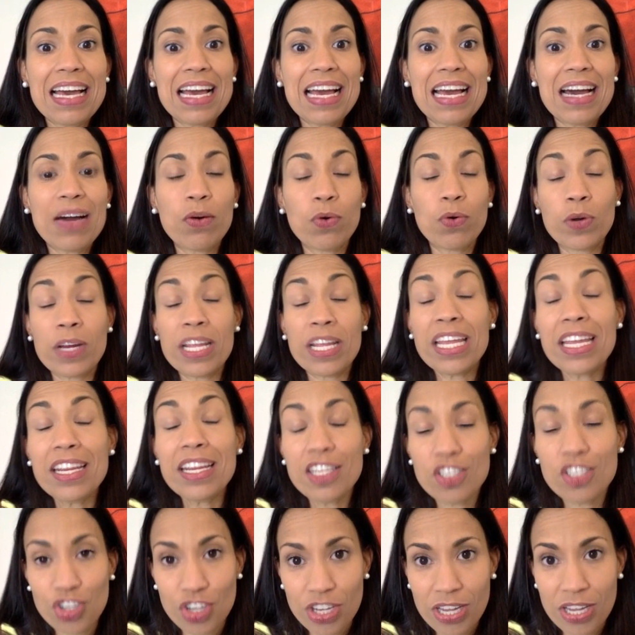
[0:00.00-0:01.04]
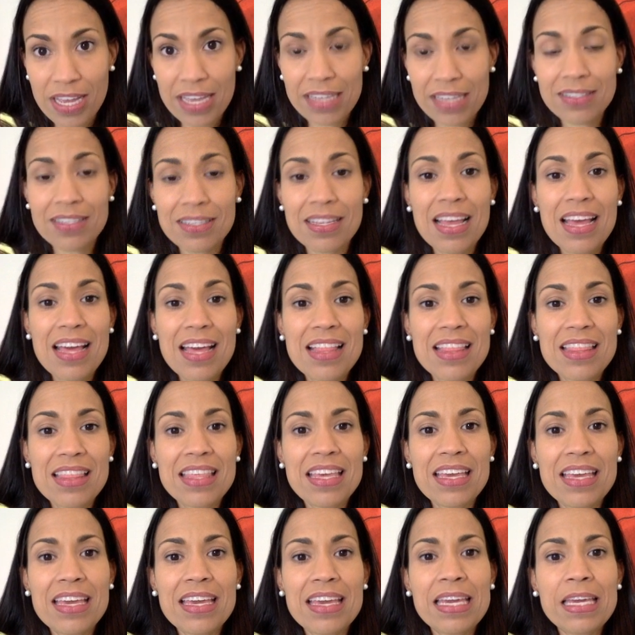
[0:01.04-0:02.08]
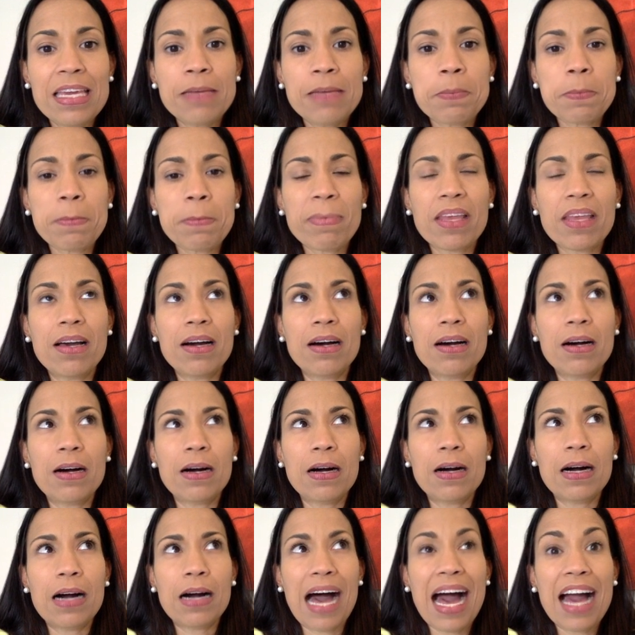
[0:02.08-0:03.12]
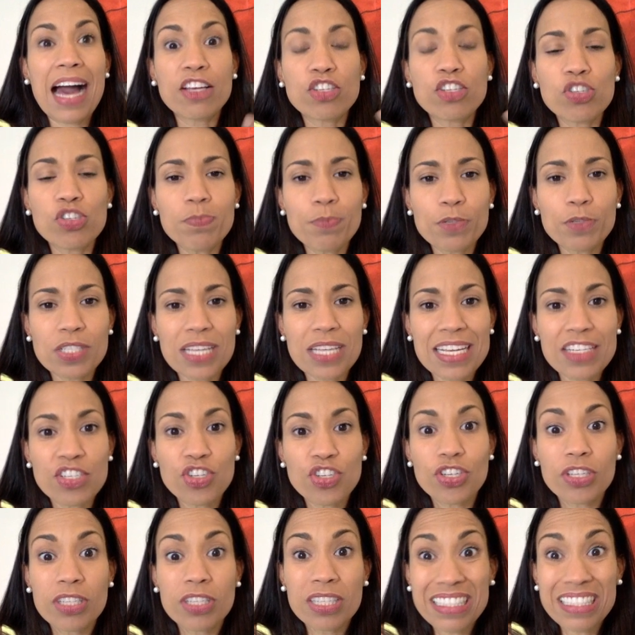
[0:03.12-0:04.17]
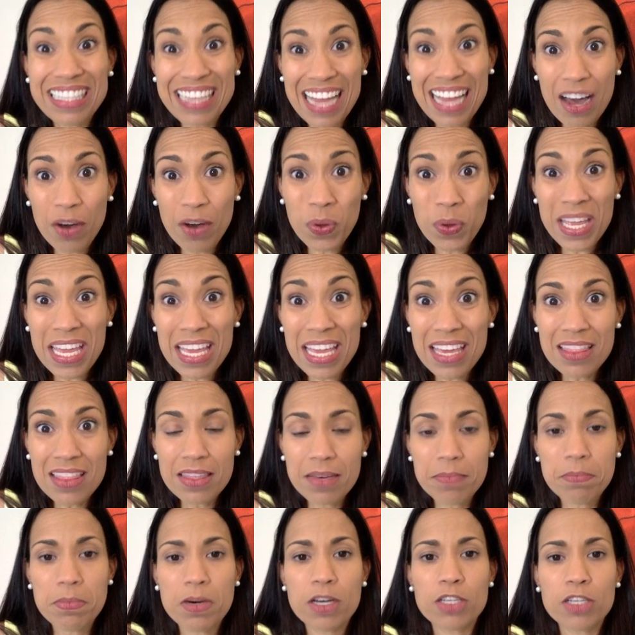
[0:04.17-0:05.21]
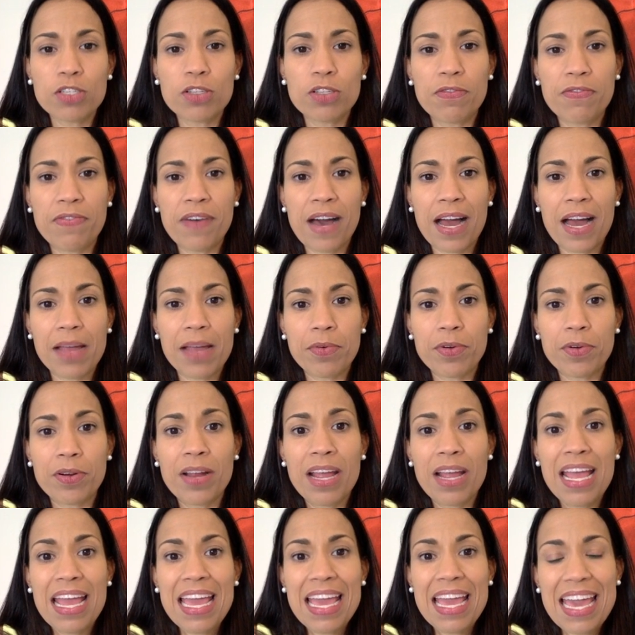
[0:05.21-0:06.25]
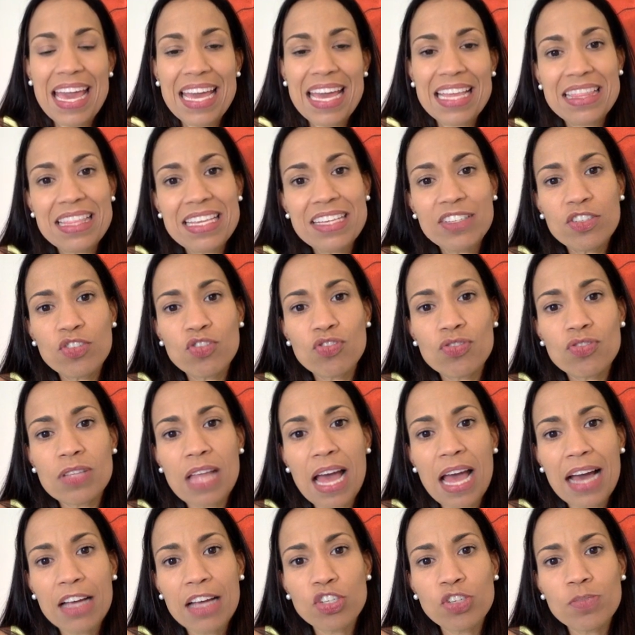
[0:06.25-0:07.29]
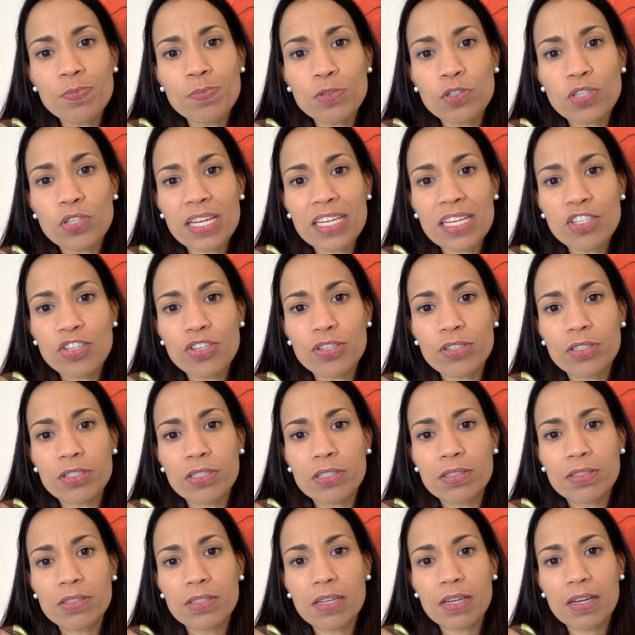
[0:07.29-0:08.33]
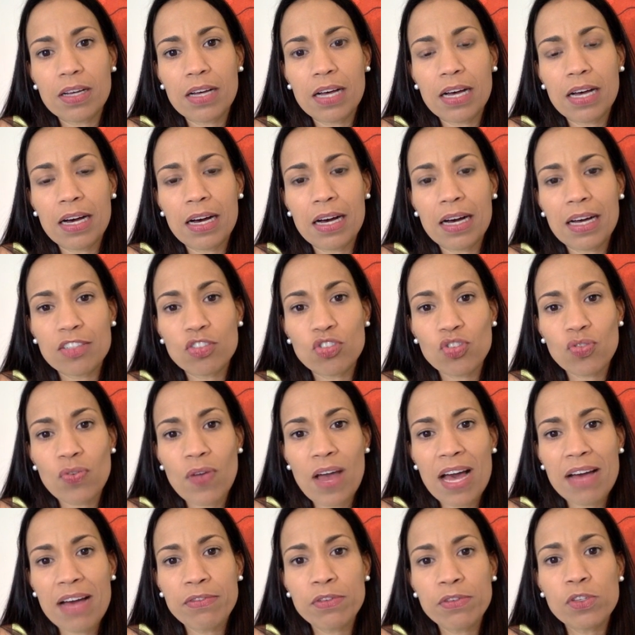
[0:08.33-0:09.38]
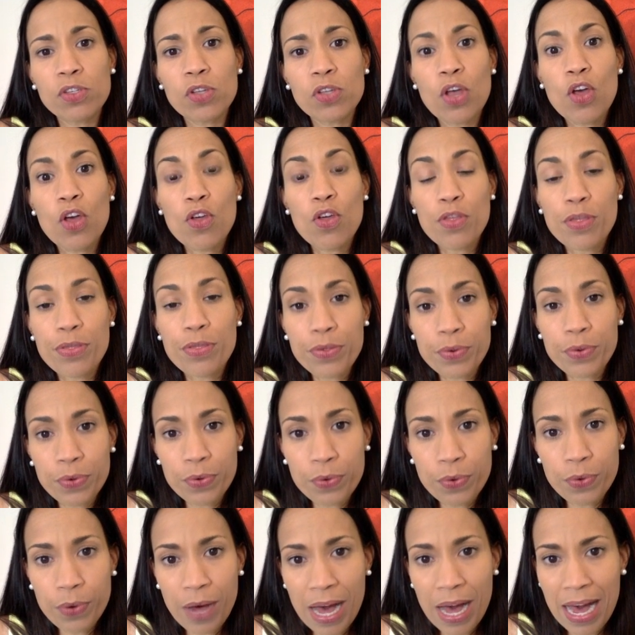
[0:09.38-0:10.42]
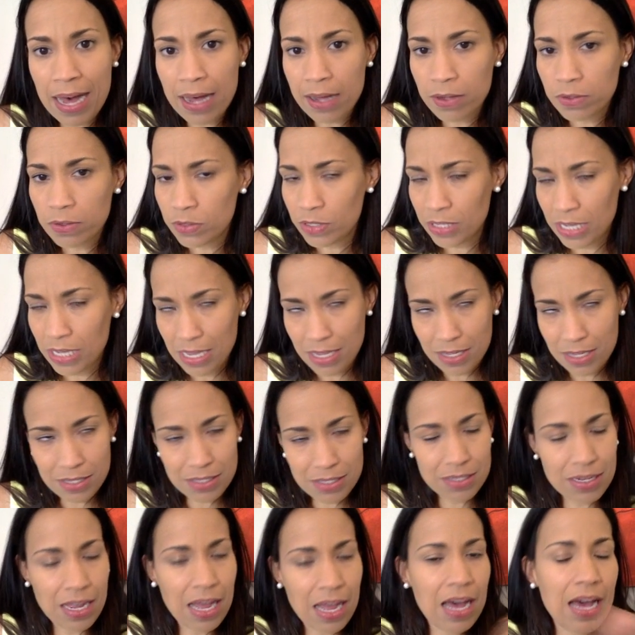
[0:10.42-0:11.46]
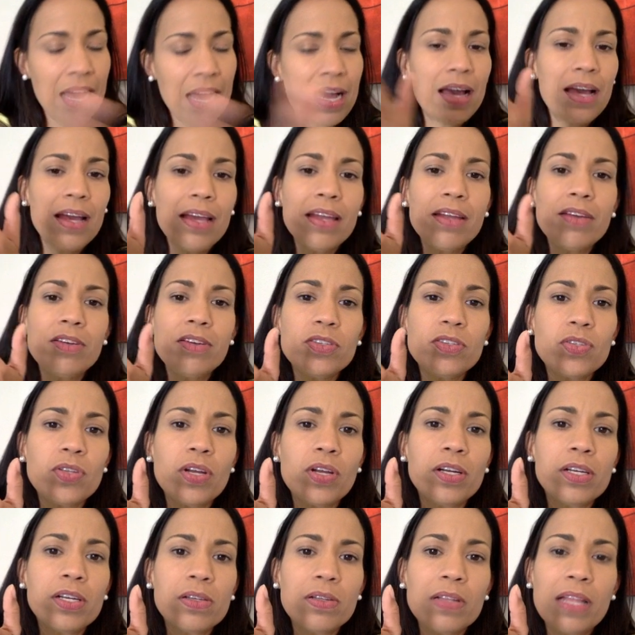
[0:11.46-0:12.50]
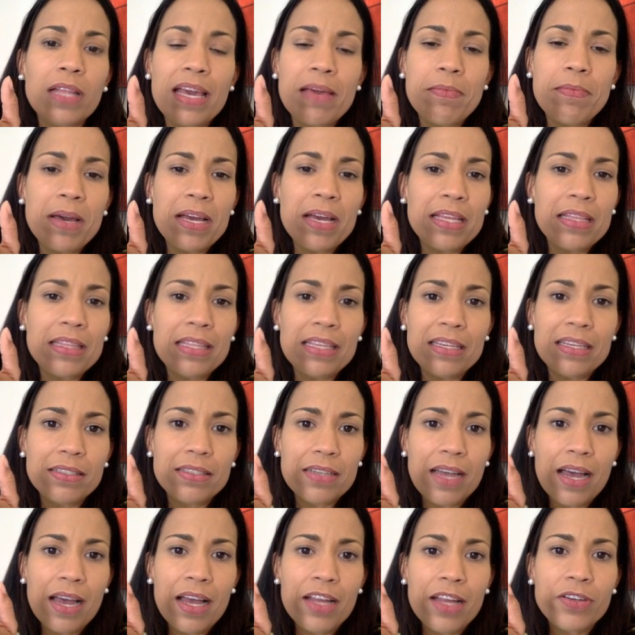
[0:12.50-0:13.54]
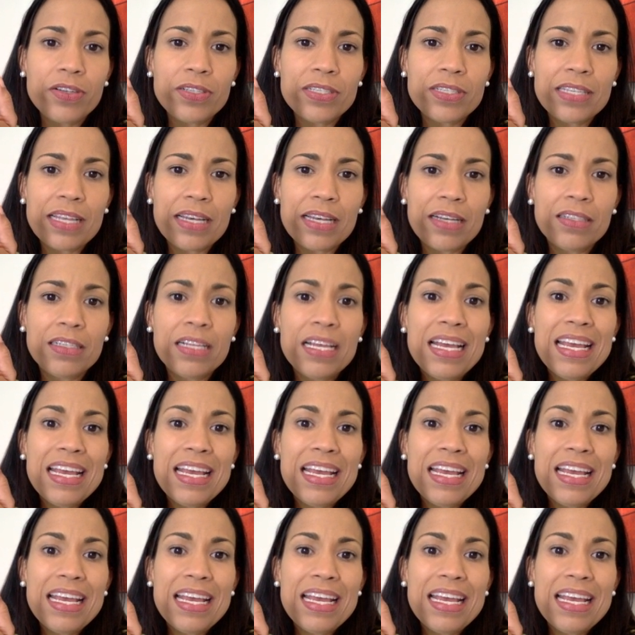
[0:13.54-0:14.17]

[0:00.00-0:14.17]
or initiates the action potential now in the muscle fiber. And this action potential travels throughout the entire sarcolemma in the entire cell,